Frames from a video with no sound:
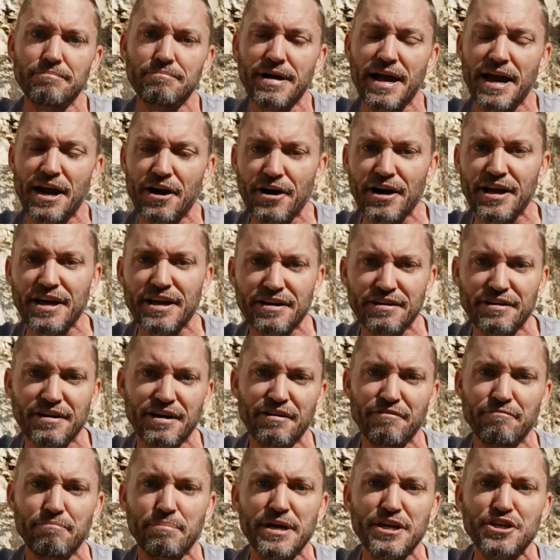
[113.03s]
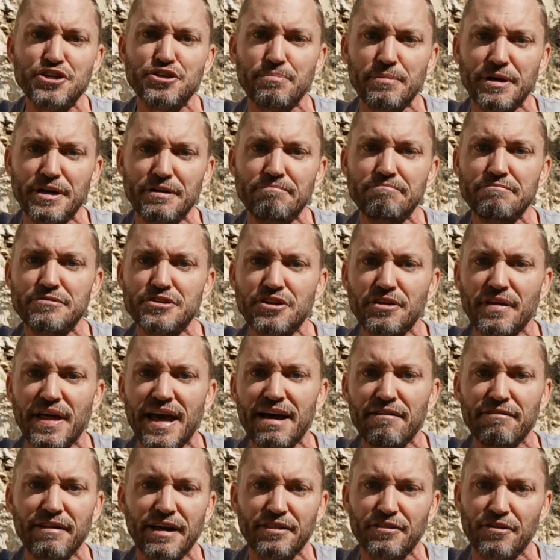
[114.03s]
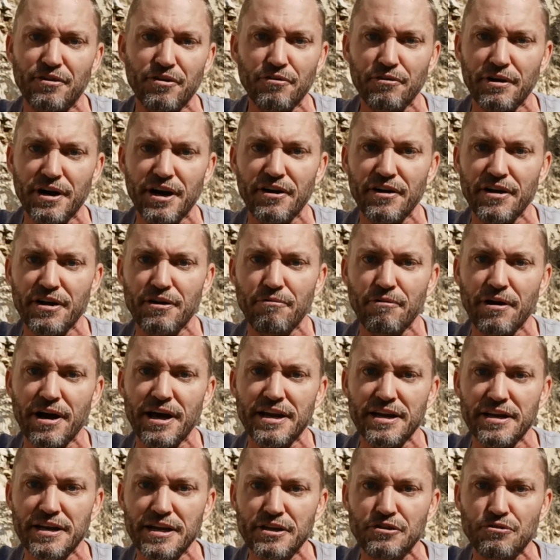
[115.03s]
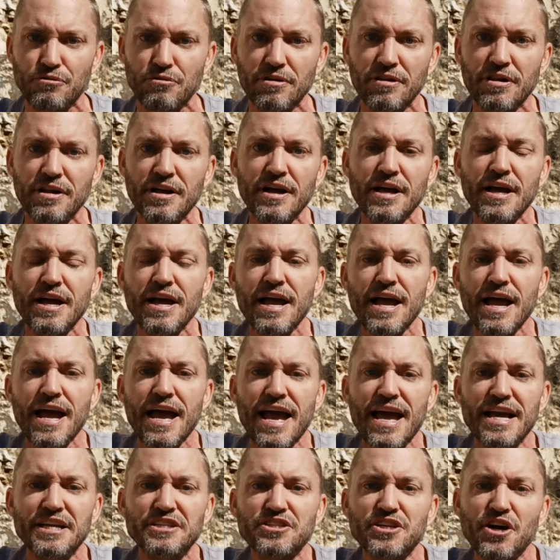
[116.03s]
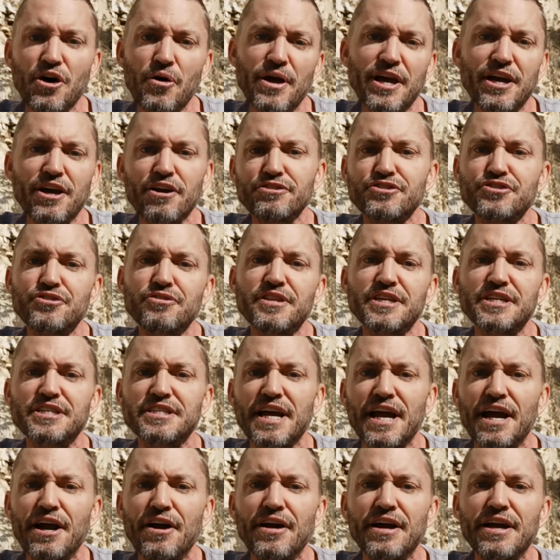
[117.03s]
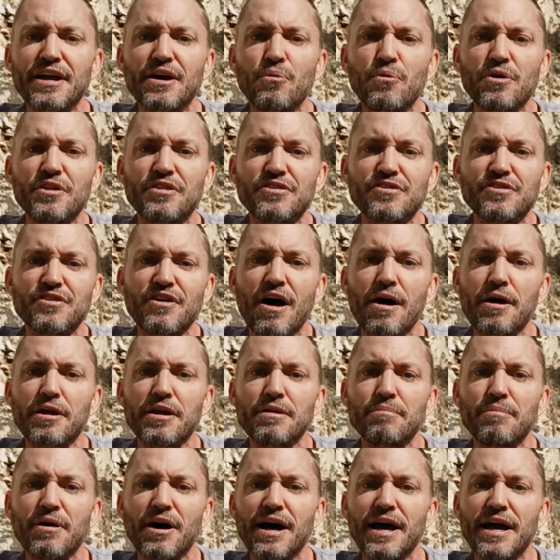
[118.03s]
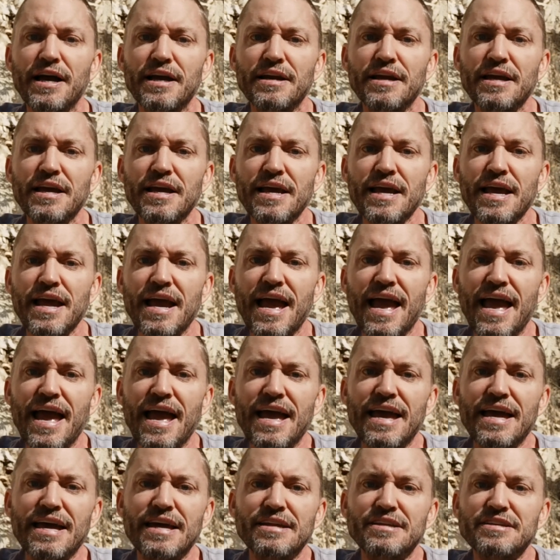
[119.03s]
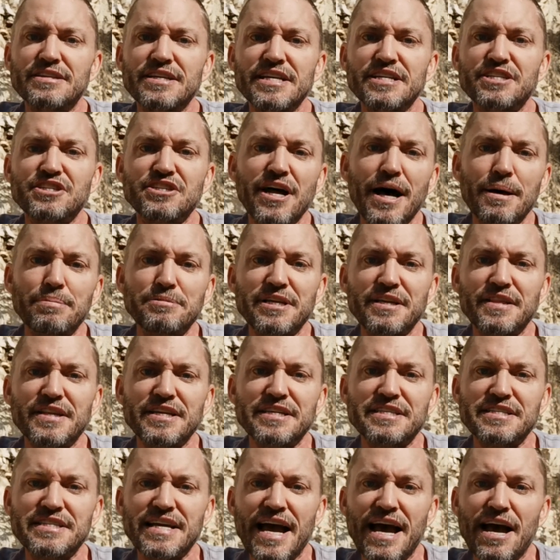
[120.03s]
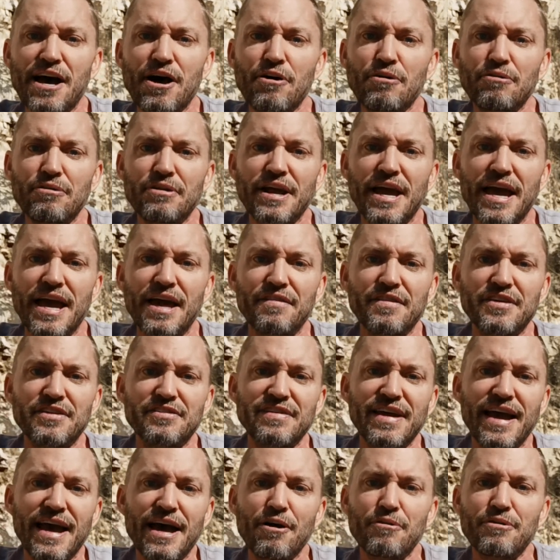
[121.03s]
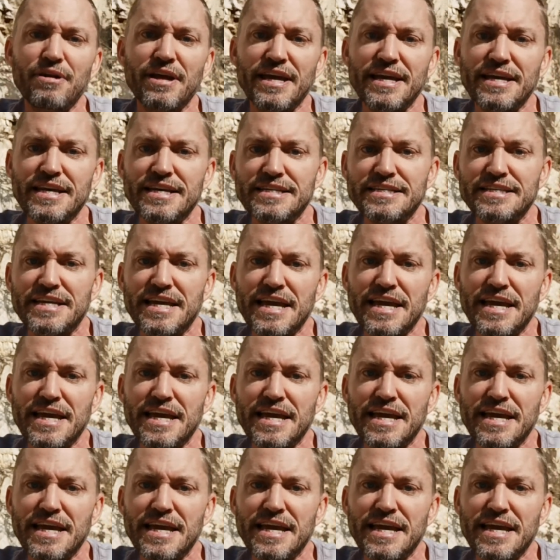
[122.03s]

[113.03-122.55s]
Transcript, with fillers: area of Benjamin. So they have like their own area right in Israel. And so he goes through this area with his concubine, and he stops in this town, and the town is